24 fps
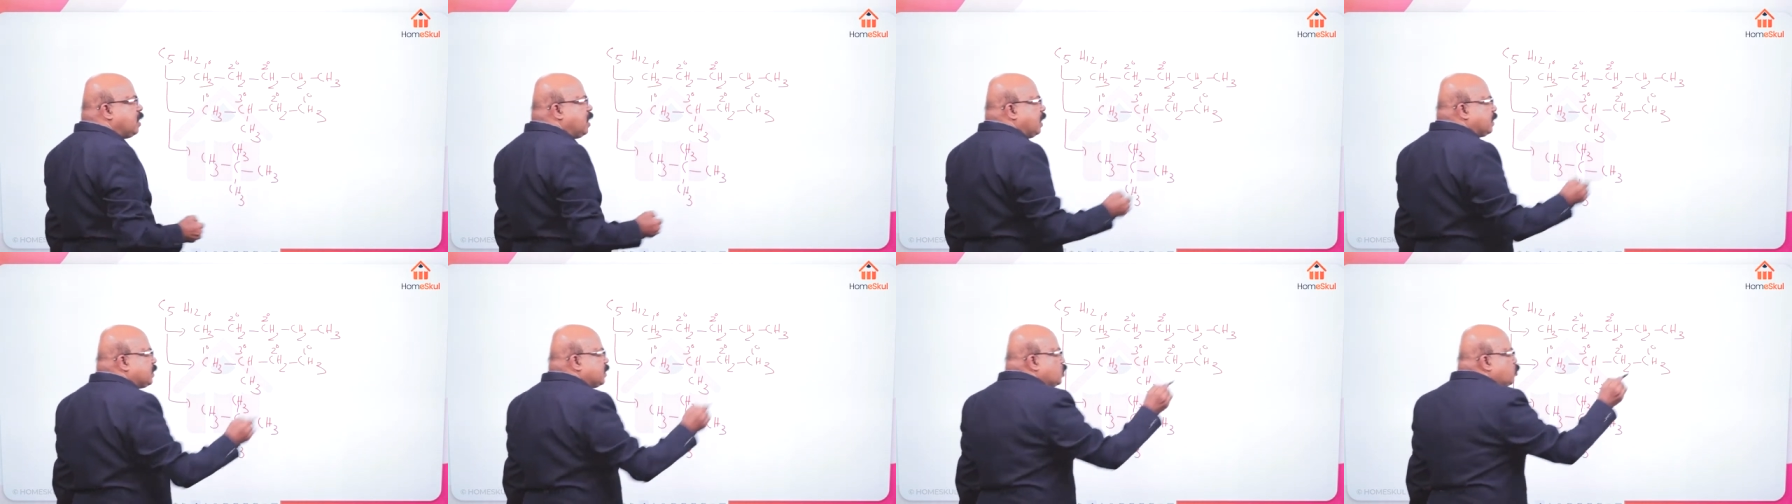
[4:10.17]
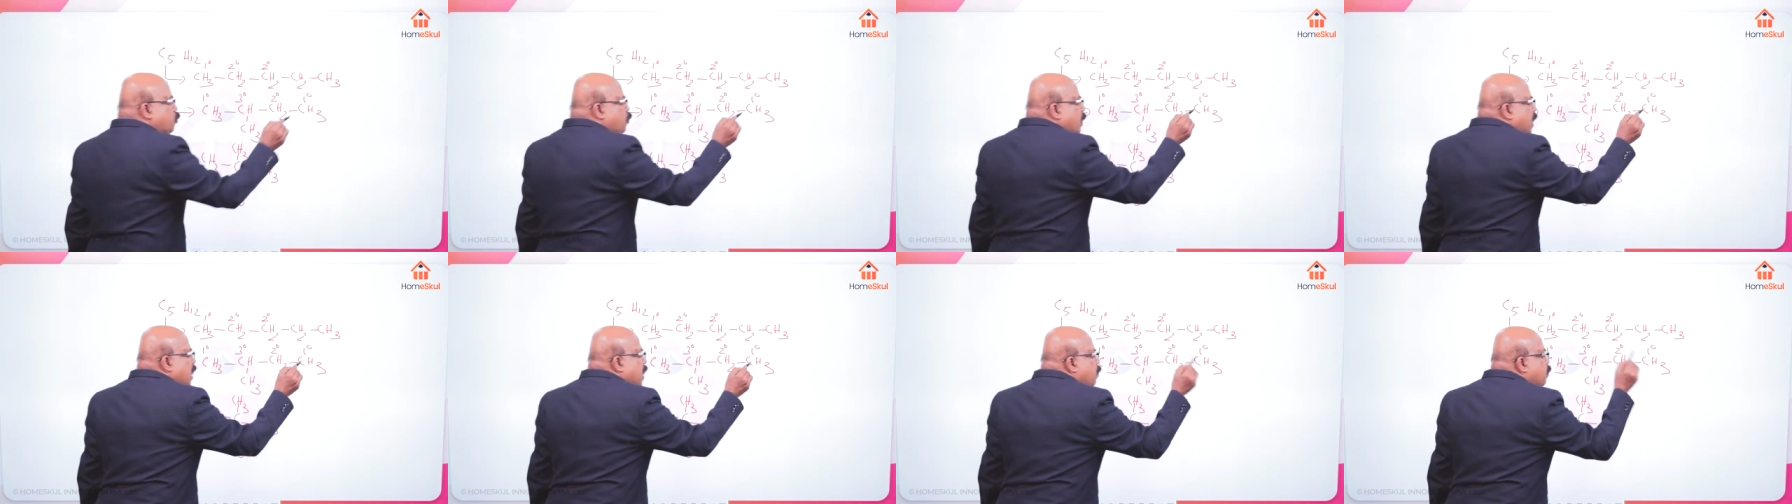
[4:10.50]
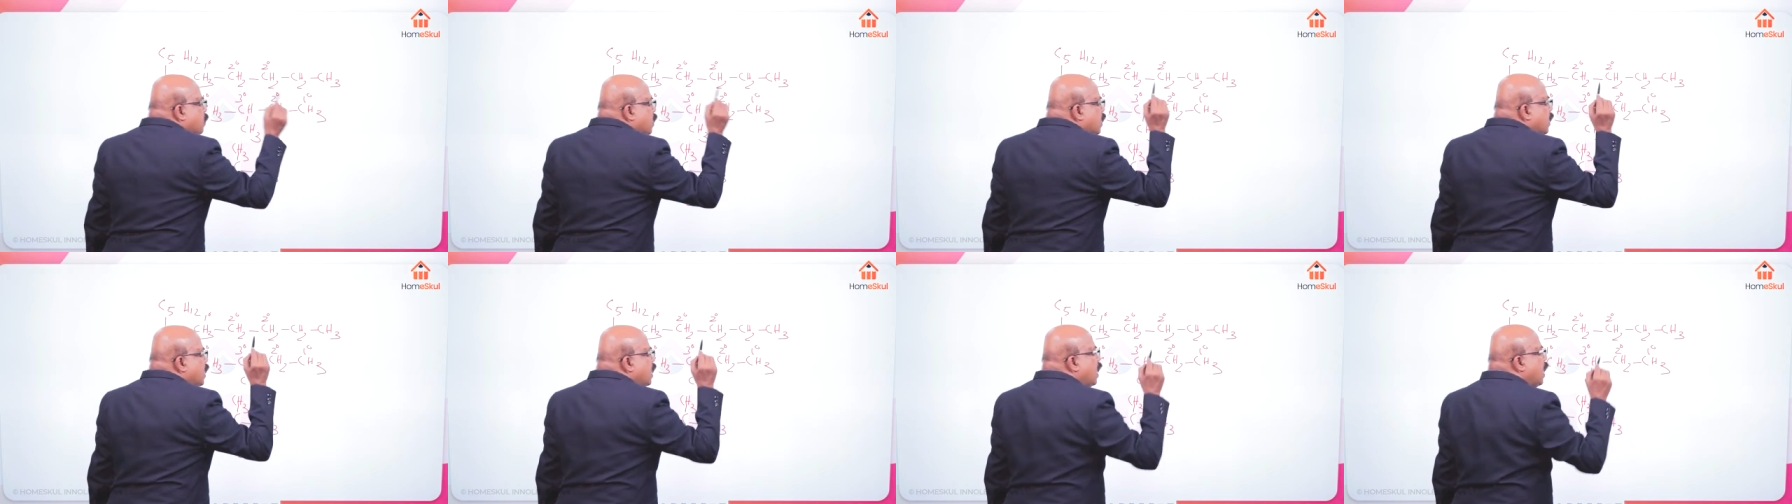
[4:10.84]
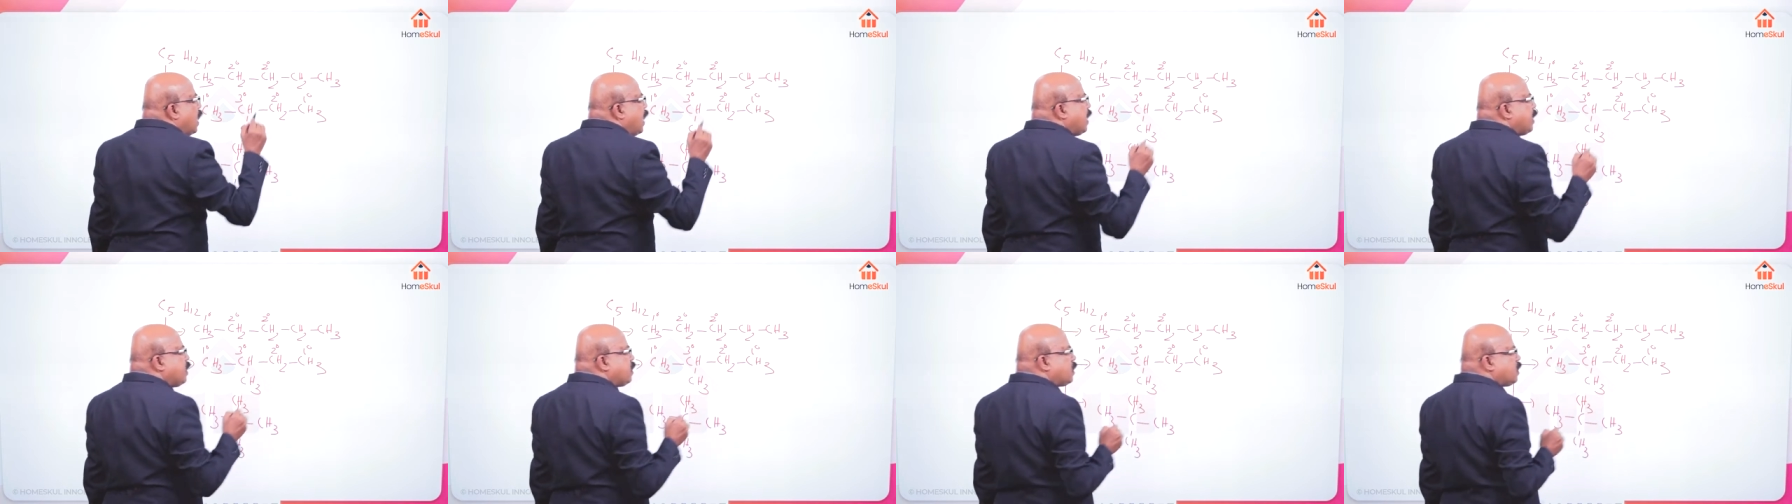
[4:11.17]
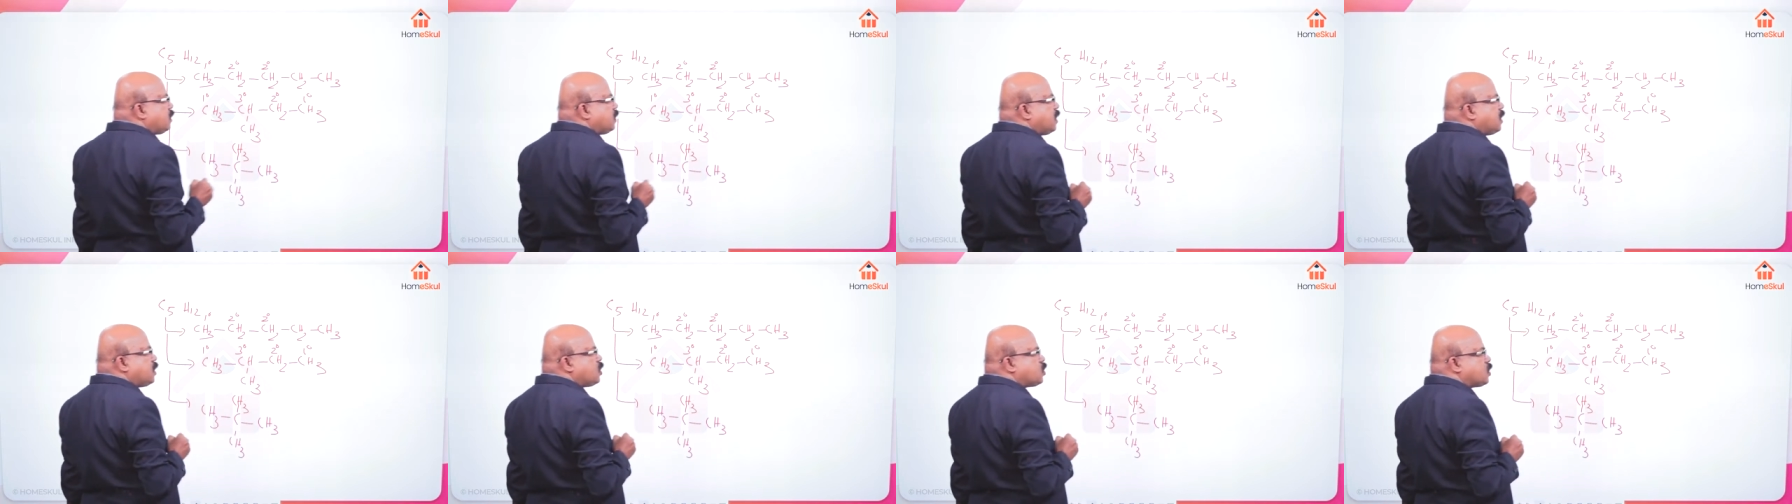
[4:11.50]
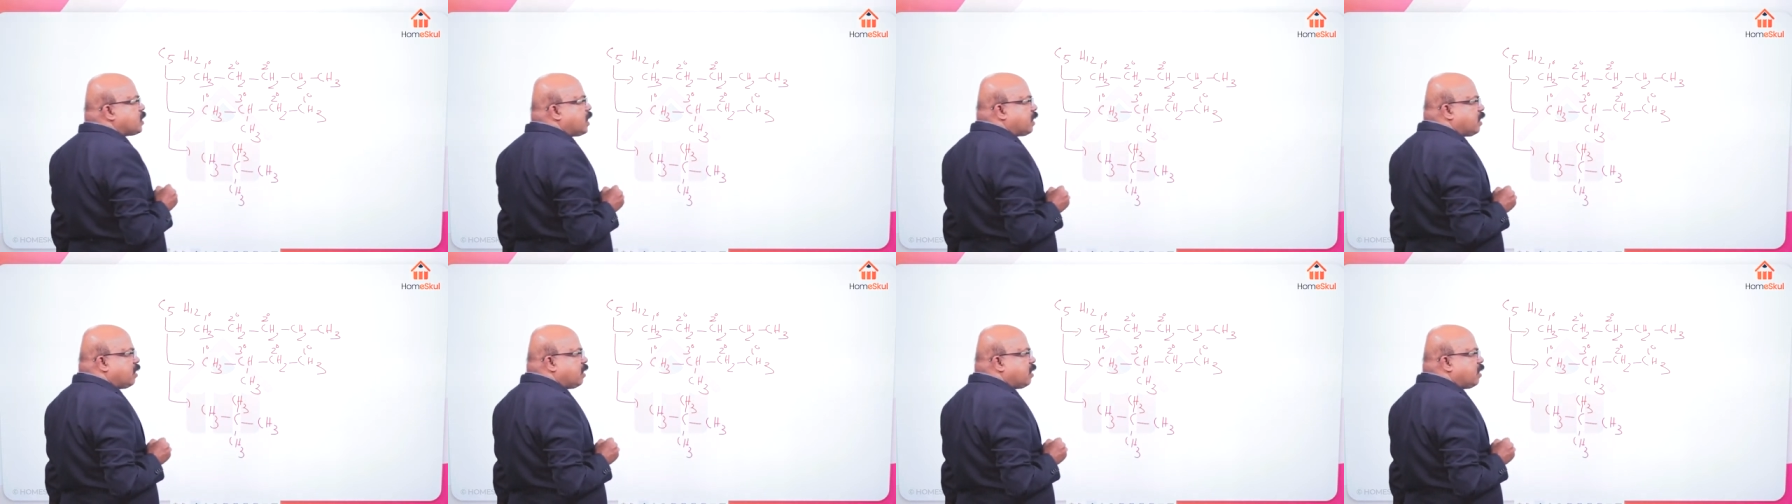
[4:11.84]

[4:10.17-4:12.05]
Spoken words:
This primary hydrogens are